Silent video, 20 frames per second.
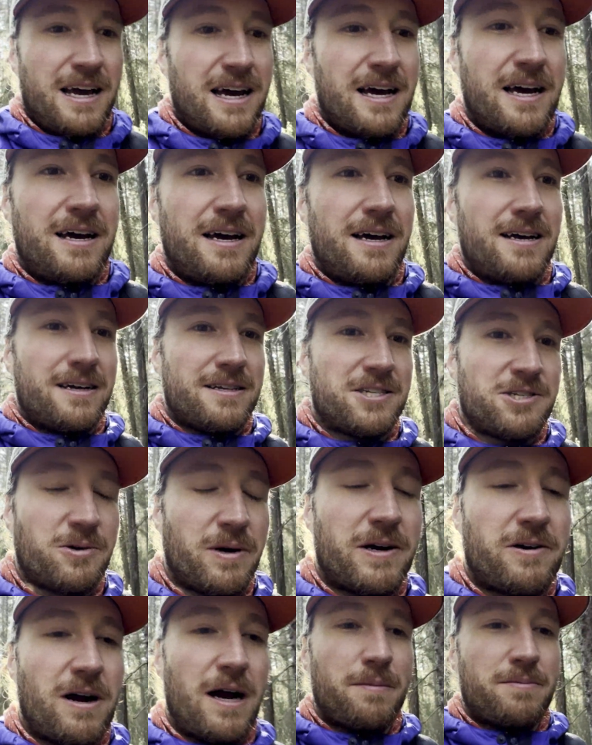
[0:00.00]
So I
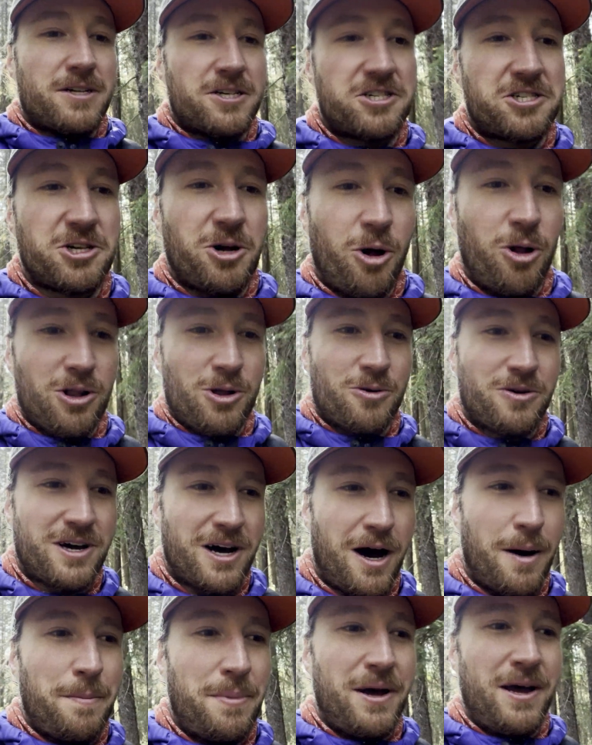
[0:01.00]
grabbed this solo
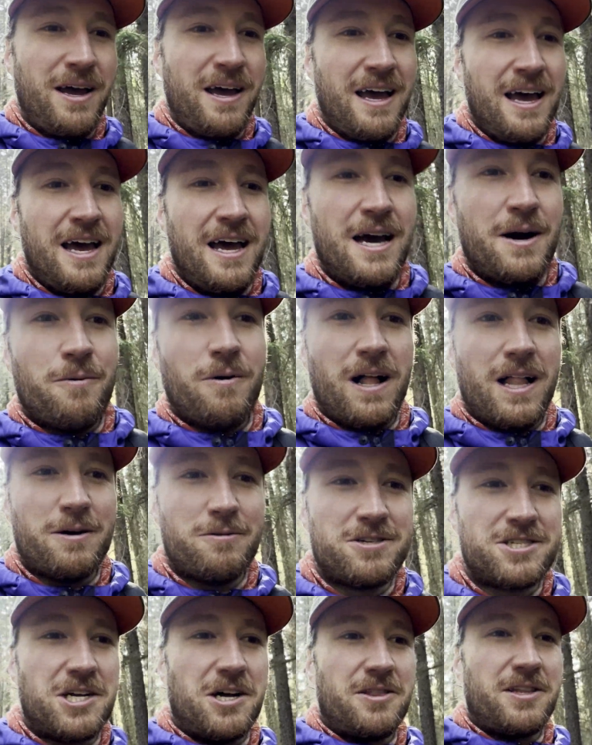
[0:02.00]
cup. While it
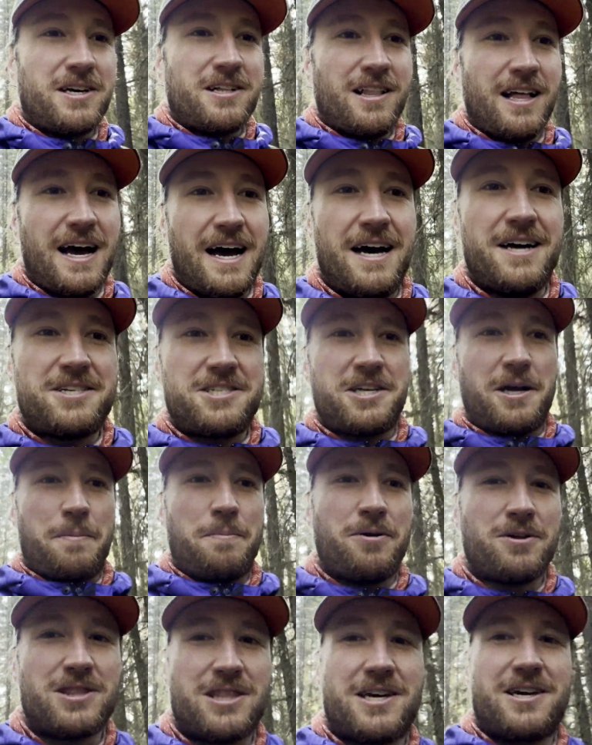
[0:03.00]
was on the glass, I
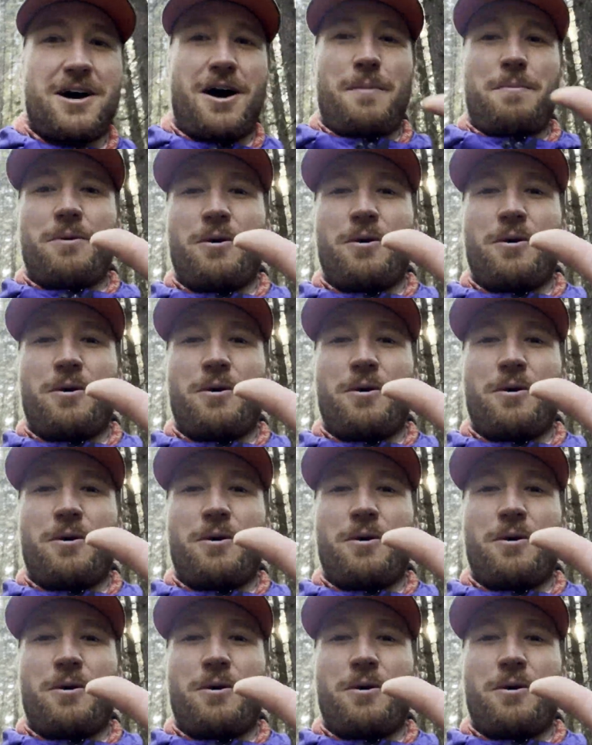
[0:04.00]
put the cup